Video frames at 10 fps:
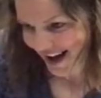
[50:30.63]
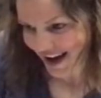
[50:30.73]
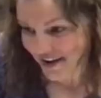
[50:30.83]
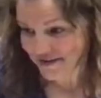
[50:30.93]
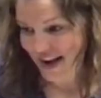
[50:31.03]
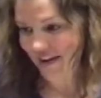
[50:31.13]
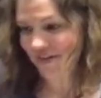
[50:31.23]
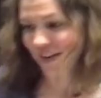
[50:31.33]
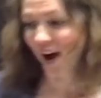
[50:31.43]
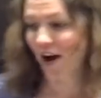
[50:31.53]
I have
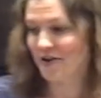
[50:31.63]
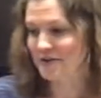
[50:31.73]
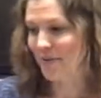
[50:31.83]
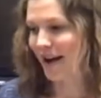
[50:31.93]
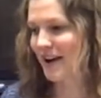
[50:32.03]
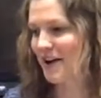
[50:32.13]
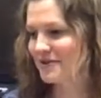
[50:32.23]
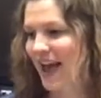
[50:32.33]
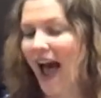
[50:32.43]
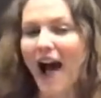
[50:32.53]
never owned my
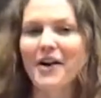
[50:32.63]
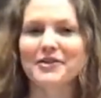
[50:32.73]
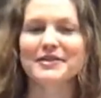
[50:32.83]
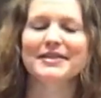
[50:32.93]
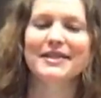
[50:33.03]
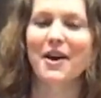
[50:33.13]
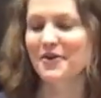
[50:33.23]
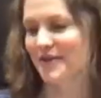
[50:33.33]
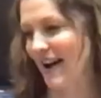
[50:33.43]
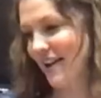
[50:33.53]
own house.
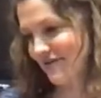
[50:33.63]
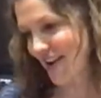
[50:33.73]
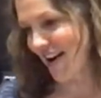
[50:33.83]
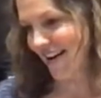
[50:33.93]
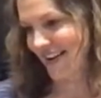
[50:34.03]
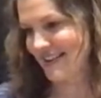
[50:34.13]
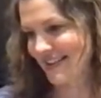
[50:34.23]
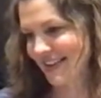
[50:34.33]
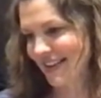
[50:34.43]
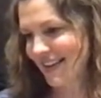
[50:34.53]
No, I have not.
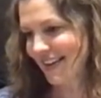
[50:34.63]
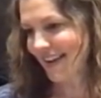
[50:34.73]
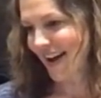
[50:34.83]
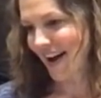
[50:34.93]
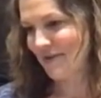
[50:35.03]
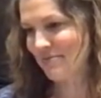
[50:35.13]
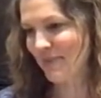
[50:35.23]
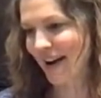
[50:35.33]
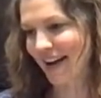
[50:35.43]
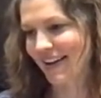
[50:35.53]

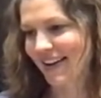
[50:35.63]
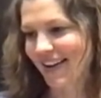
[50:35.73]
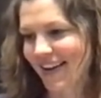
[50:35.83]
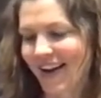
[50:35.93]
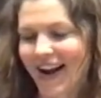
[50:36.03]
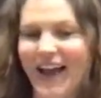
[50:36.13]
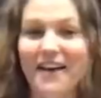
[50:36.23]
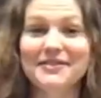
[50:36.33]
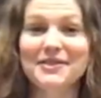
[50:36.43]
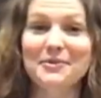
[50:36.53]
But I
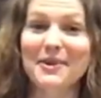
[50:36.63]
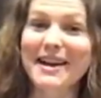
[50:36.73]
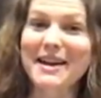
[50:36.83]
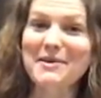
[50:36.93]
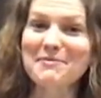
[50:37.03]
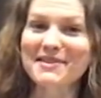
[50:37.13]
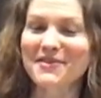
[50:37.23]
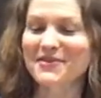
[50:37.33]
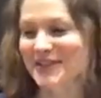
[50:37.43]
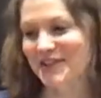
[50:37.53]
have dreams
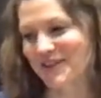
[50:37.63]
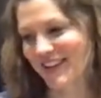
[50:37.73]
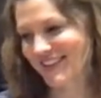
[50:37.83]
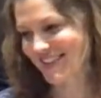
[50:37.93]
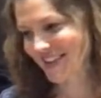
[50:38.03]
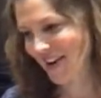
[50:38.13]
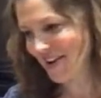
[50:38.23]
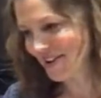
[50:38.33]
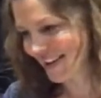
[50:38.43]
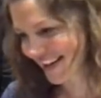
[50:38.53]
of doing
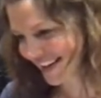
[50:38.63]
so.